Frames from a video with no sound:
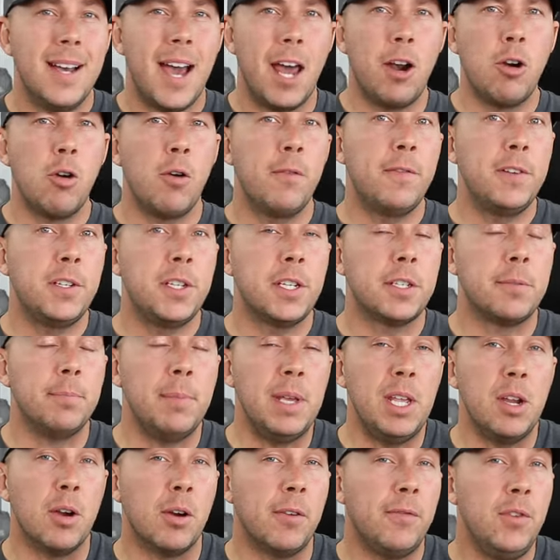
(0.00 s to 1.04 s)
I don't know if it's just
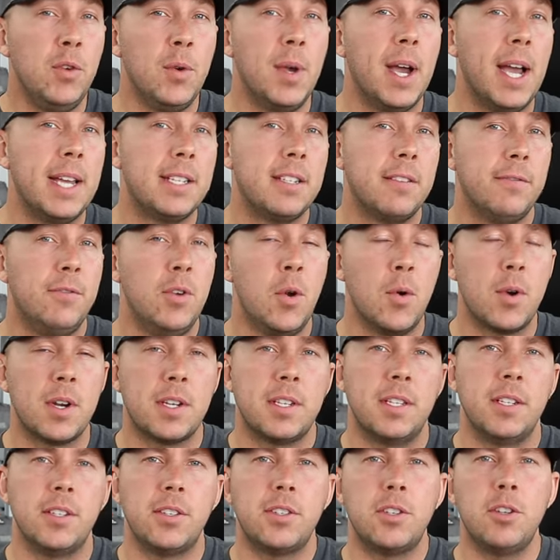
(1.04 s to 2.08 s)
me or if you guys have
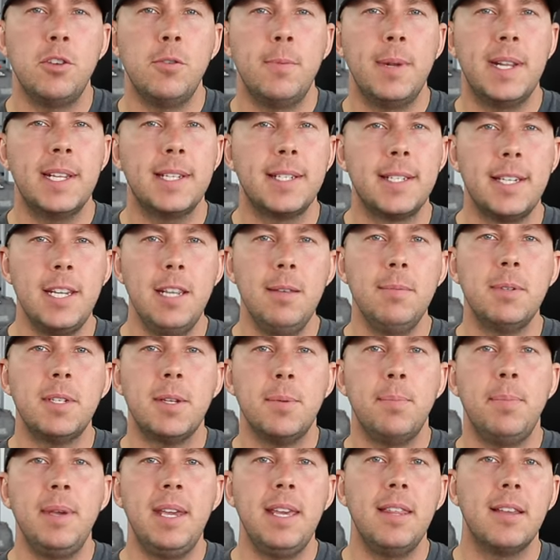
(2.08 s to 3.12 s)
noticed this too, but it seems
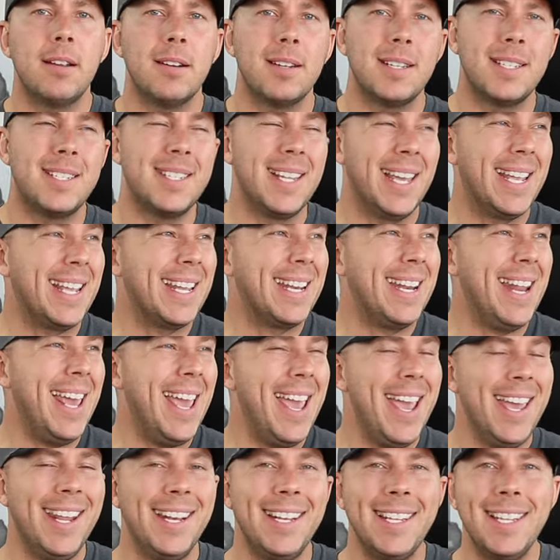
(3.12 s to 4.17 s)
to be there is like an
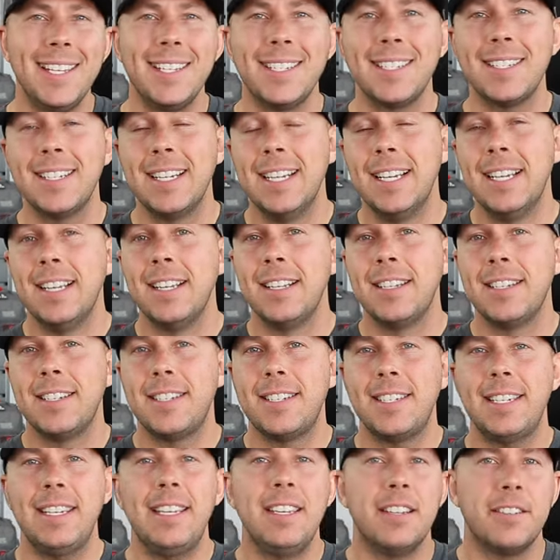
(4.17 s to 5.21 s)
endless
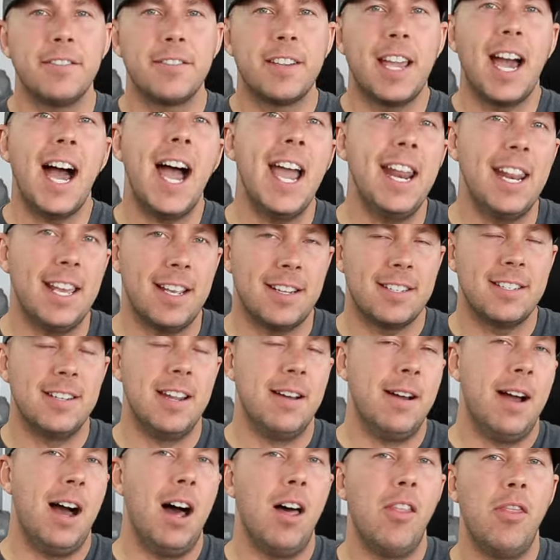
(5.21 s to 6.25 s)
sea of Kydex
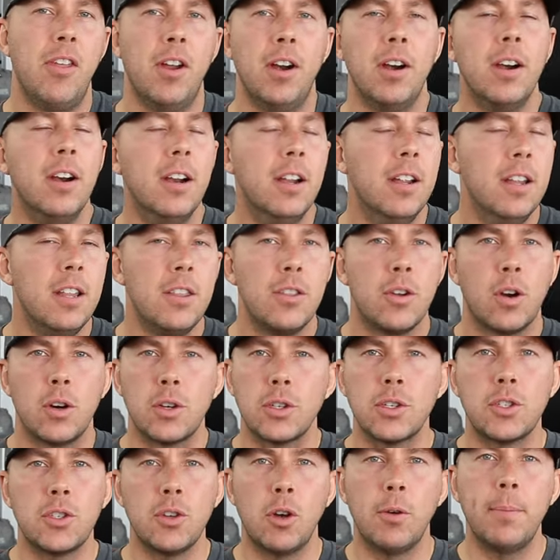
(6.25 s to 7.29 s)
now out there. There are
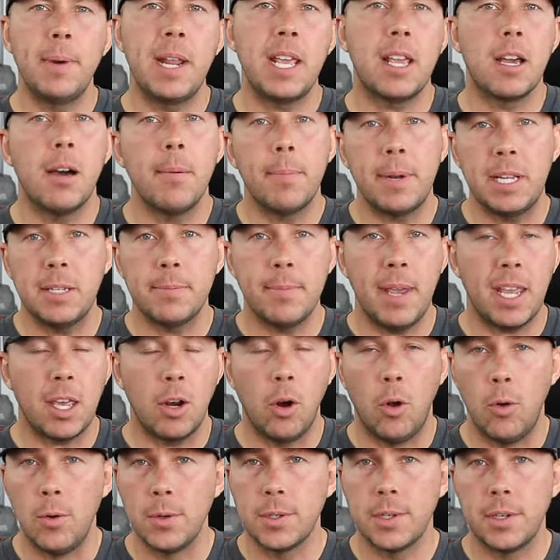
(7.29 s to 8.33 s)
so many companies making
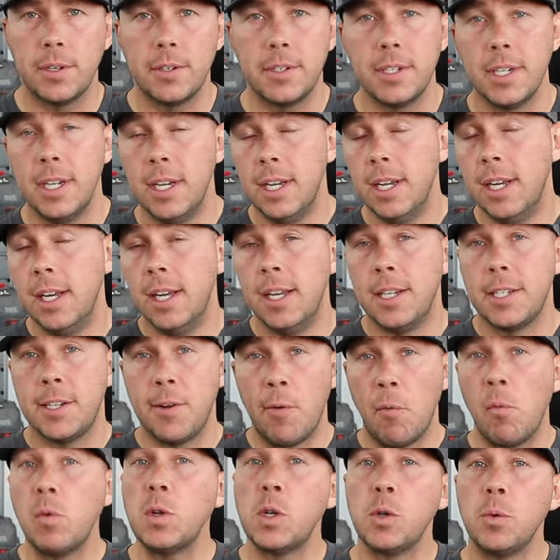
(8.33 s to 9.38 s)
holsters,
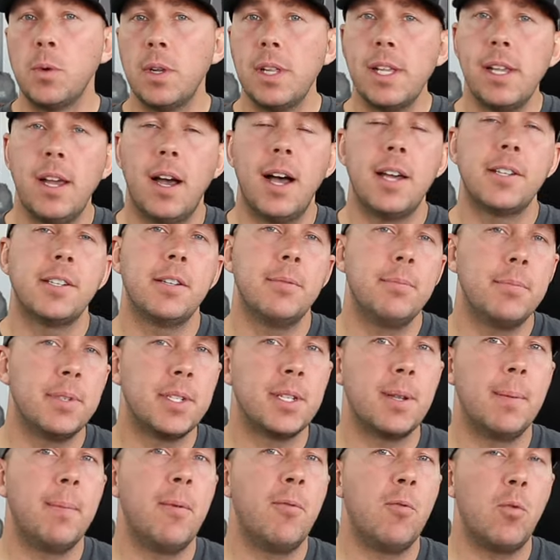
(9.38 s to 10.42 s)
some of which are really awesome,
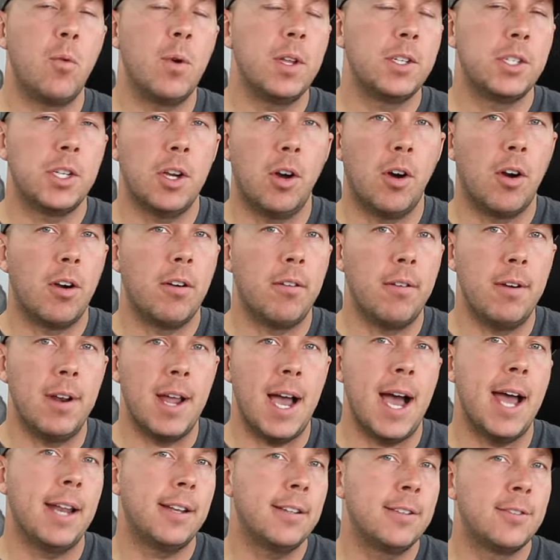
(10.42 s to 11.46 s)
some of which are
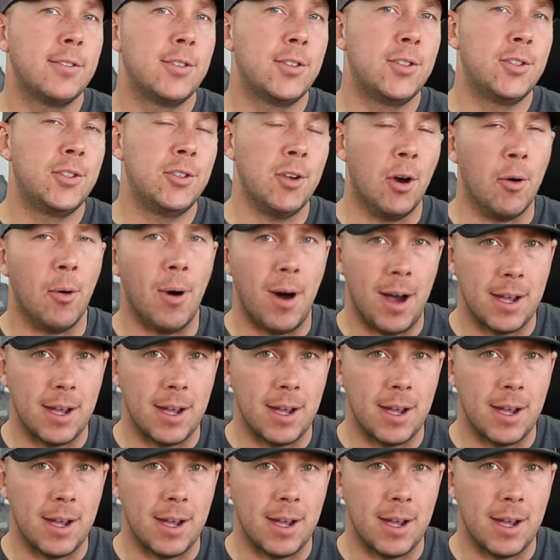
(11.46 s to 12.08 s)
not so